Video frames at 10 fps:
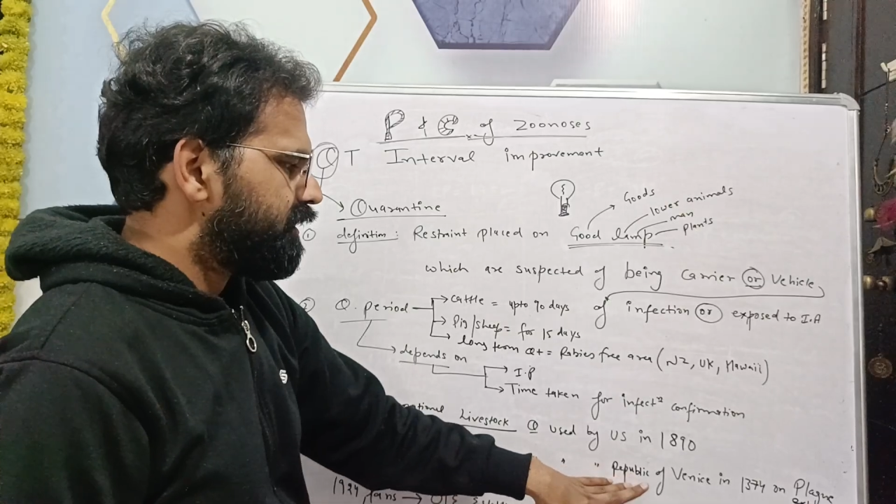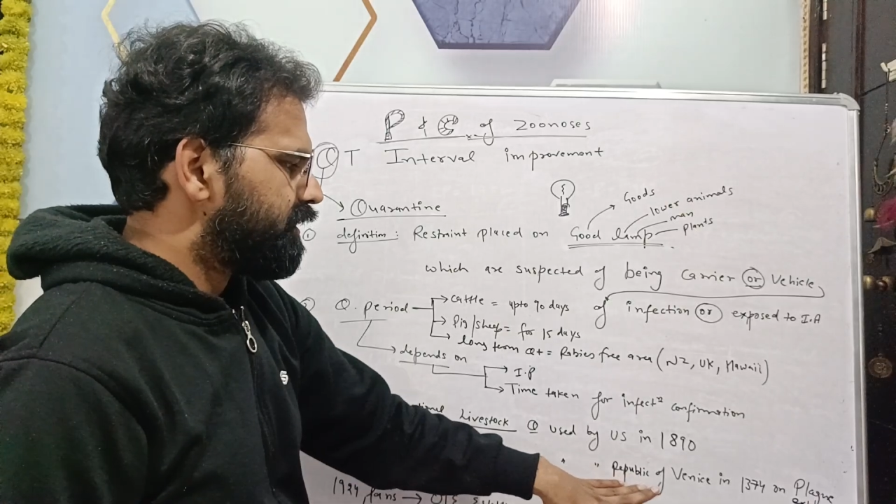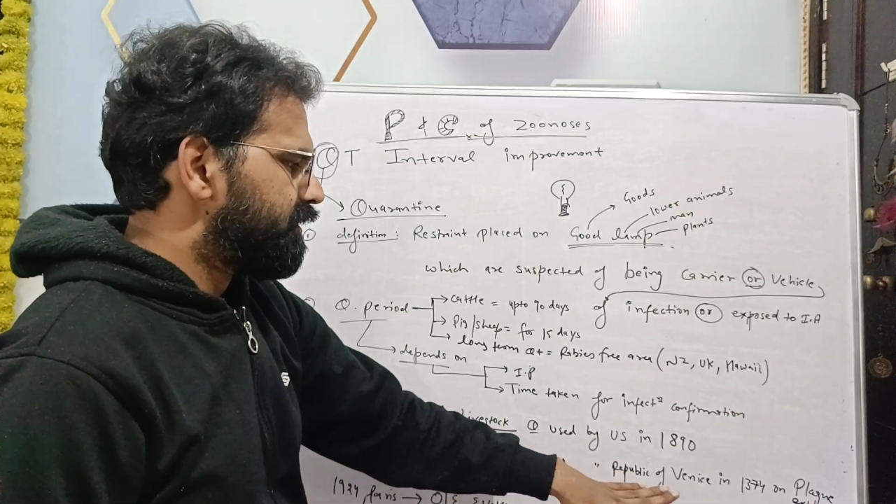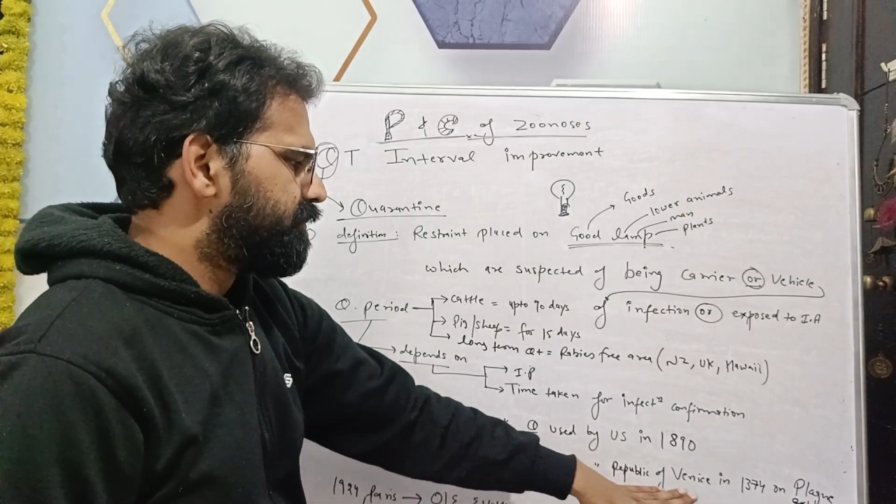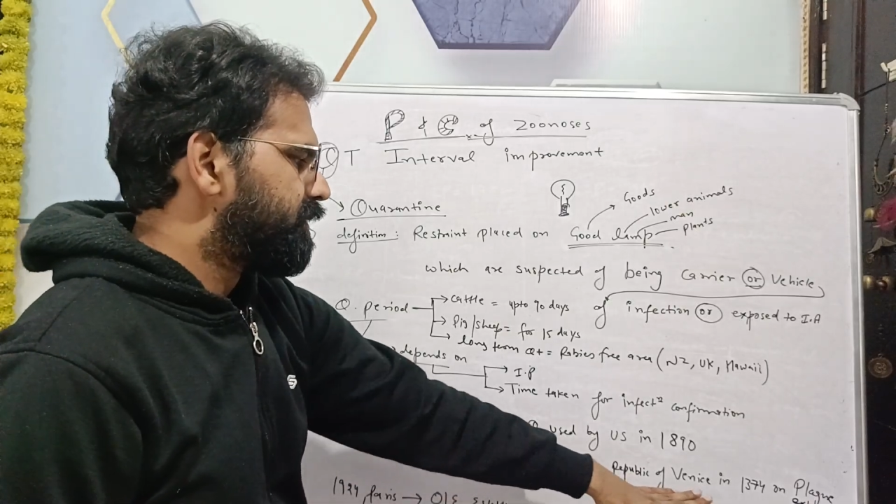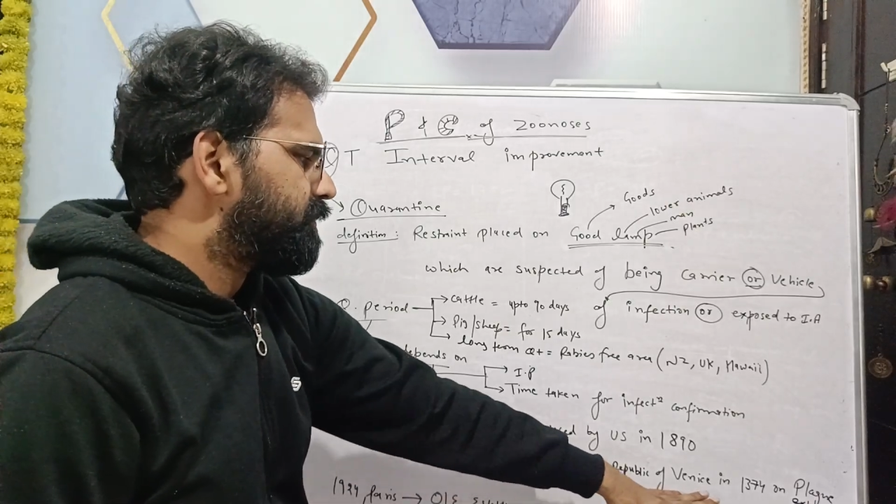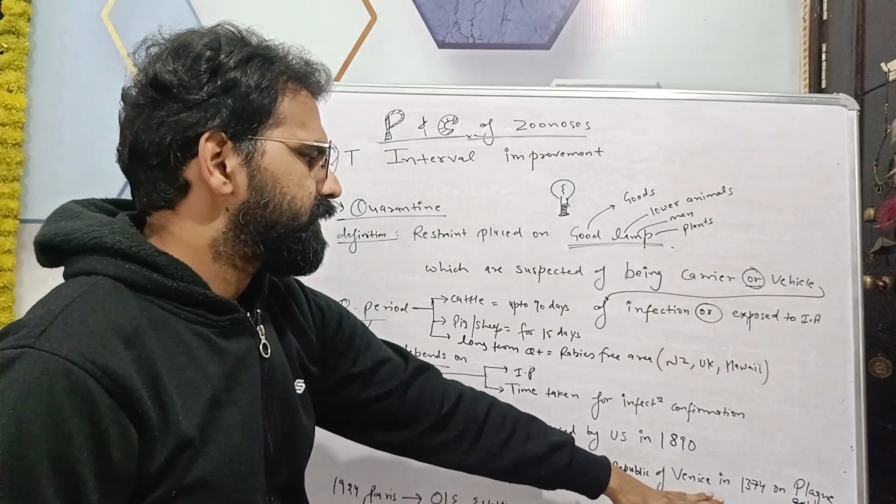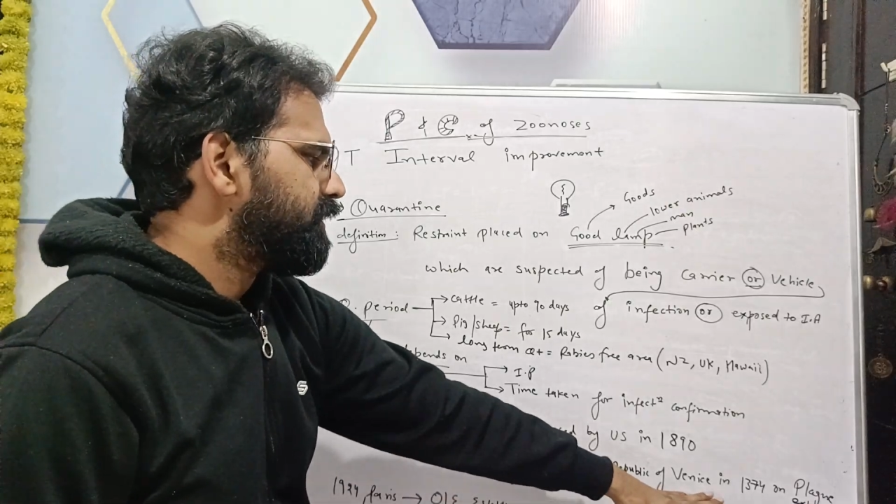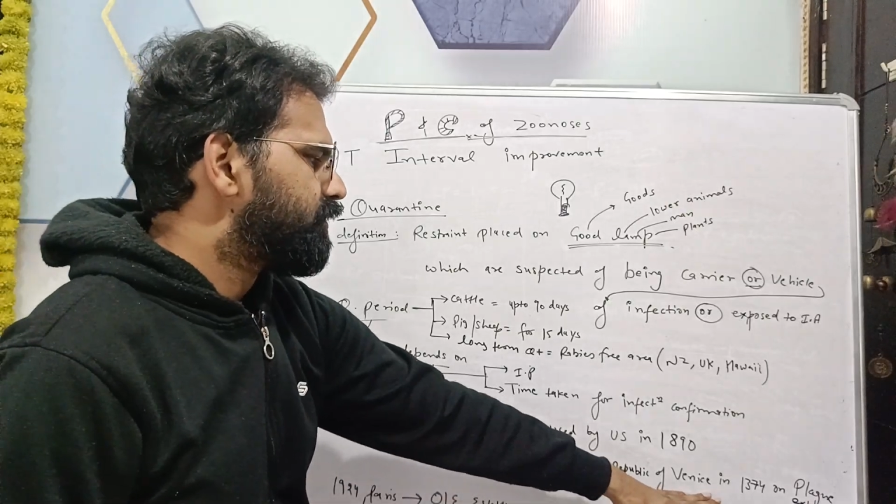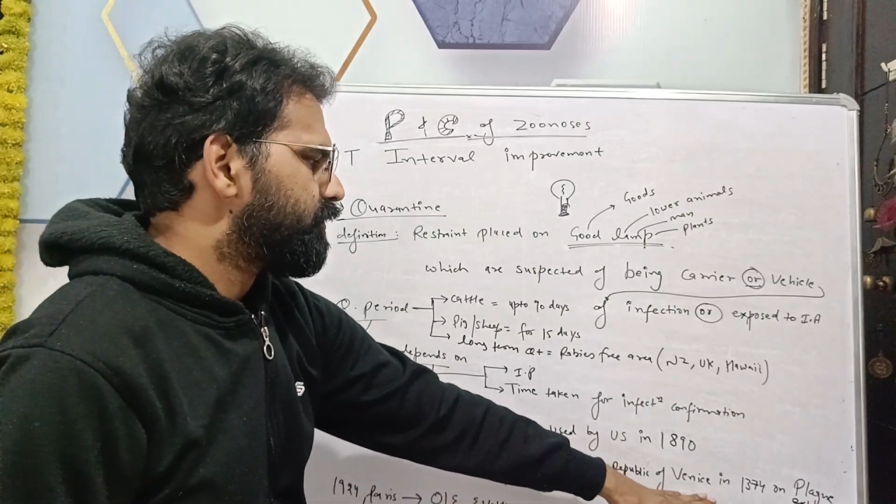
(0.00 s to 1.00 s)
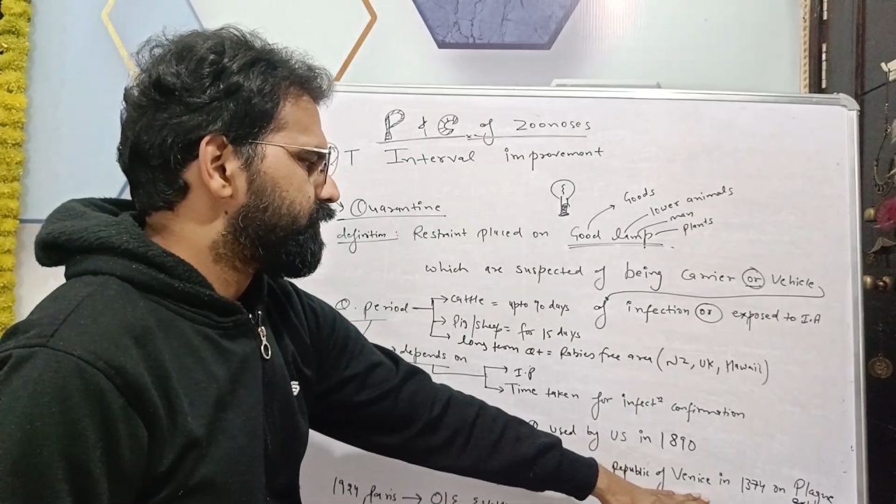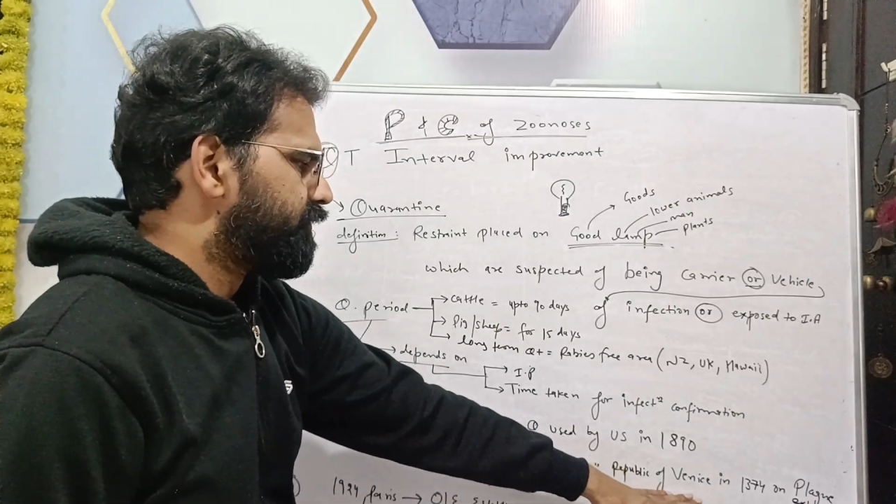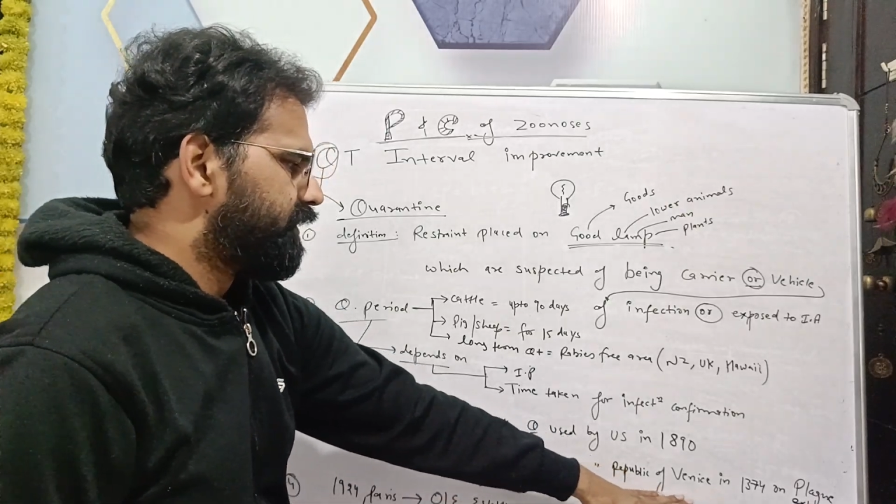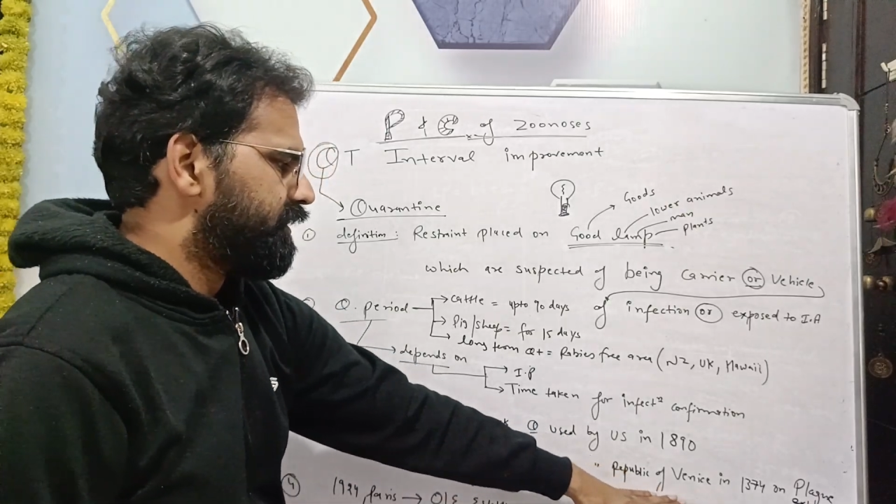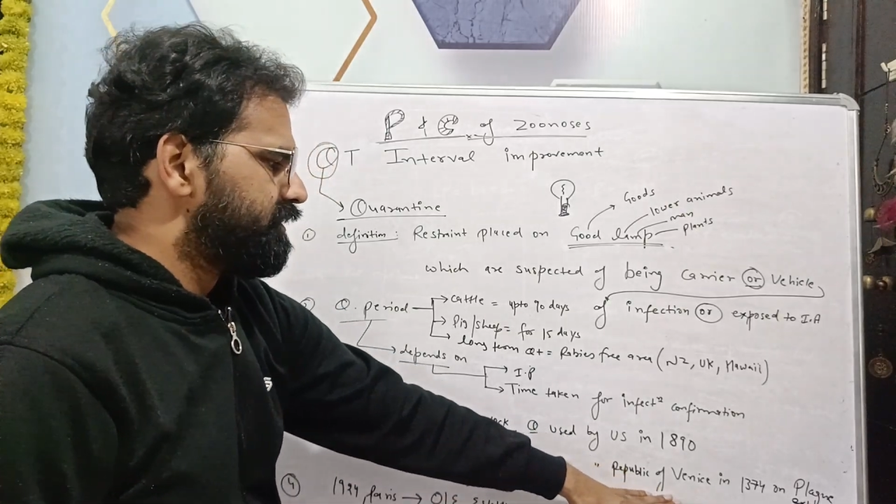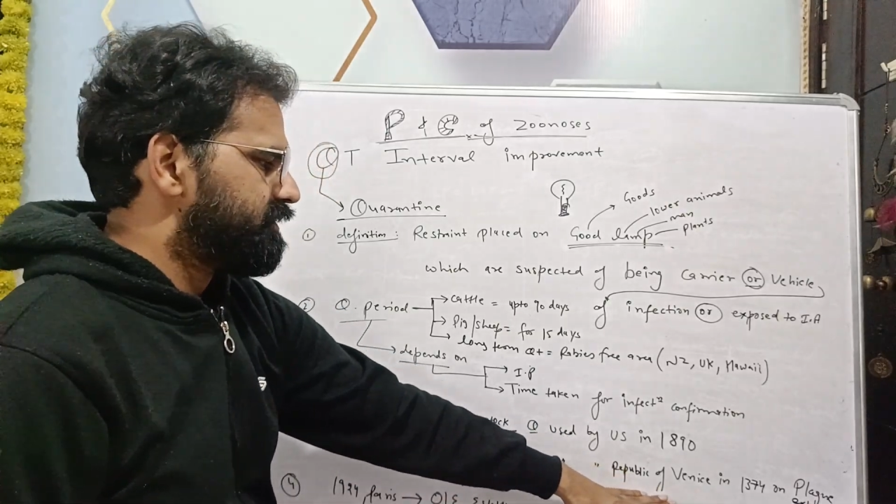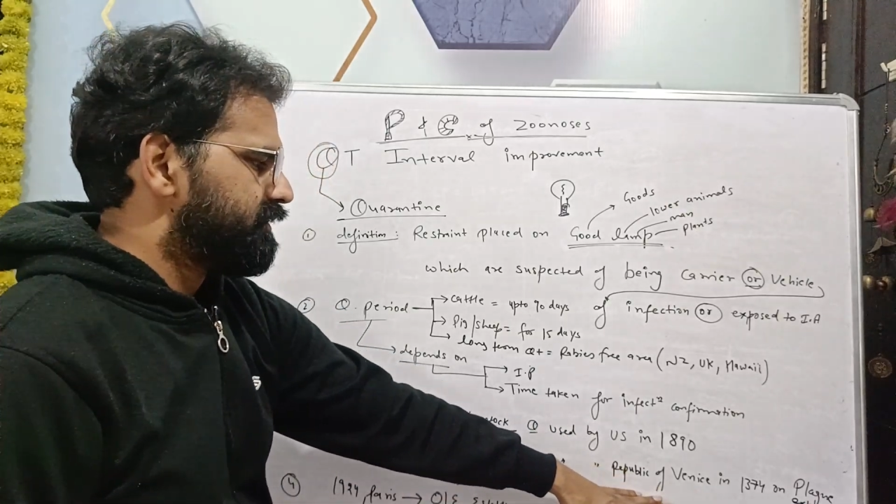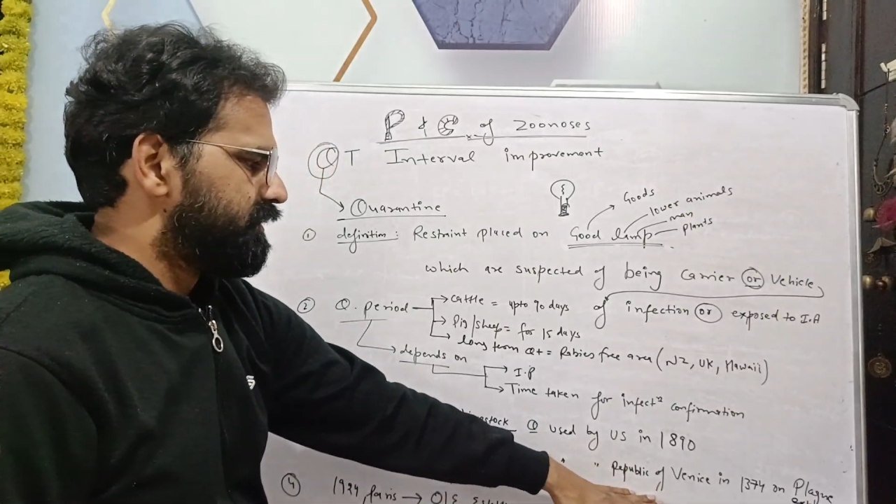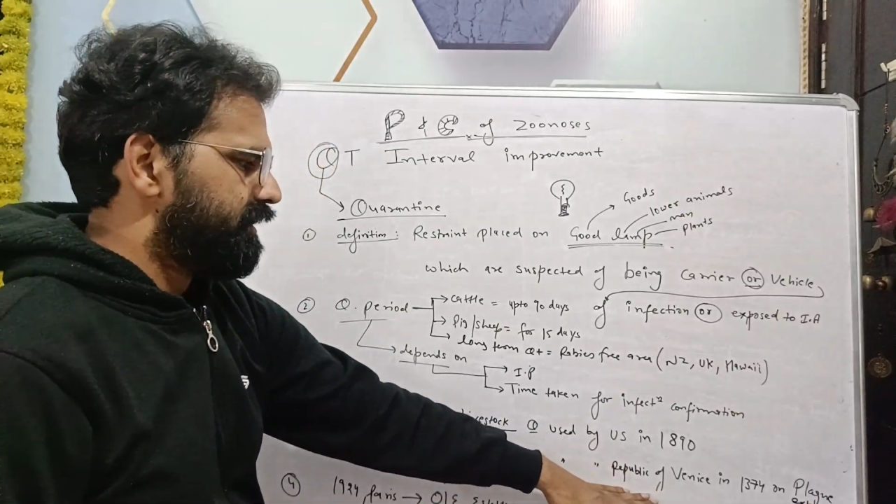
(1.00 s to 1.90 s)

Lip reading: Republic of Venice,